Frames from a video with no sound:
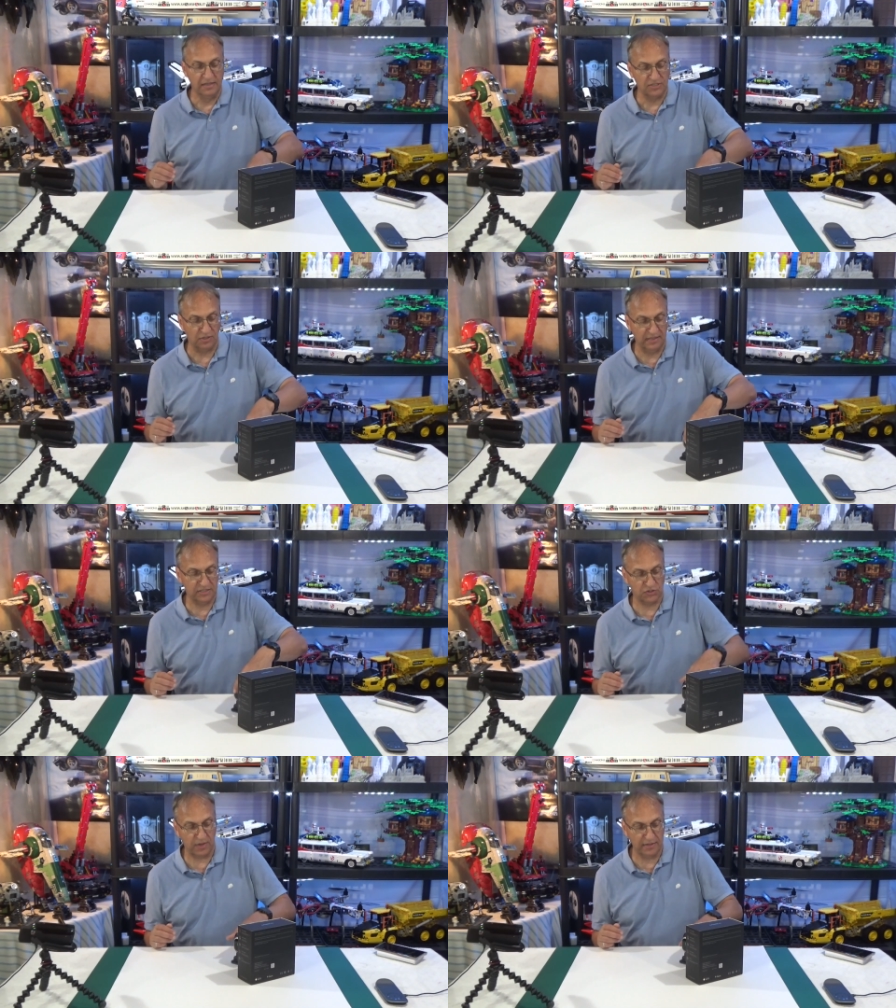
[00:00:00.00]
So
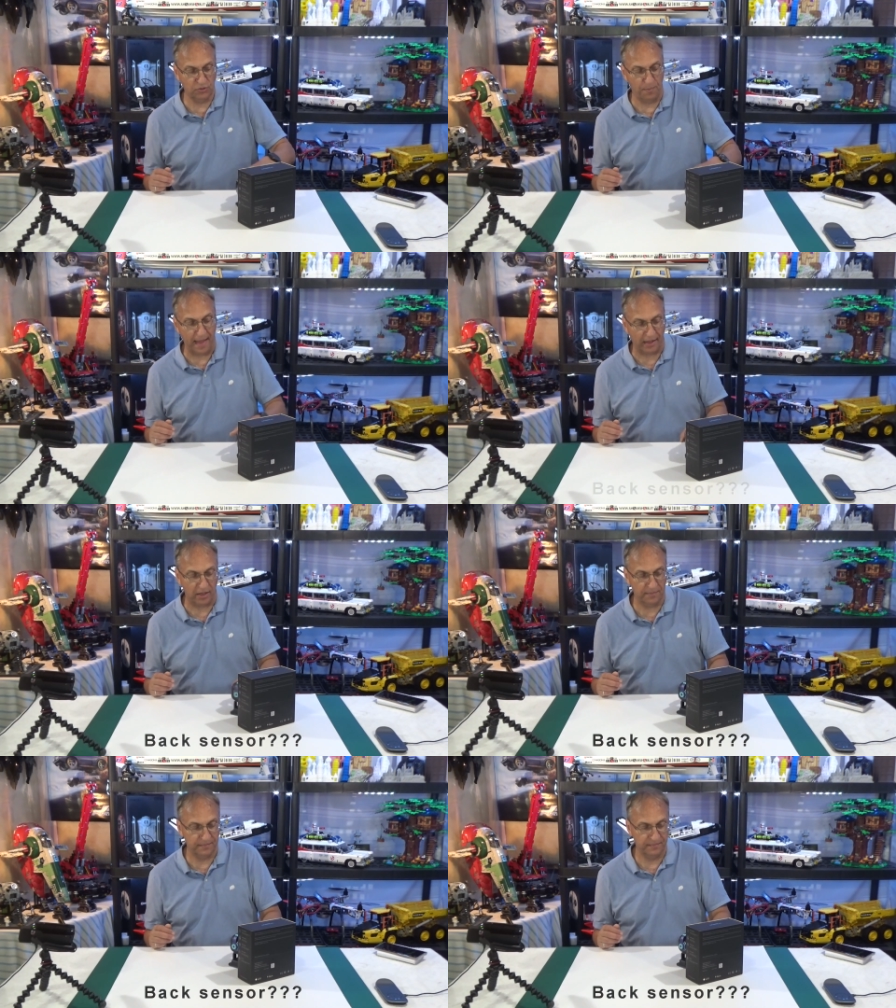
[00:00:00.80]
let's try to back up.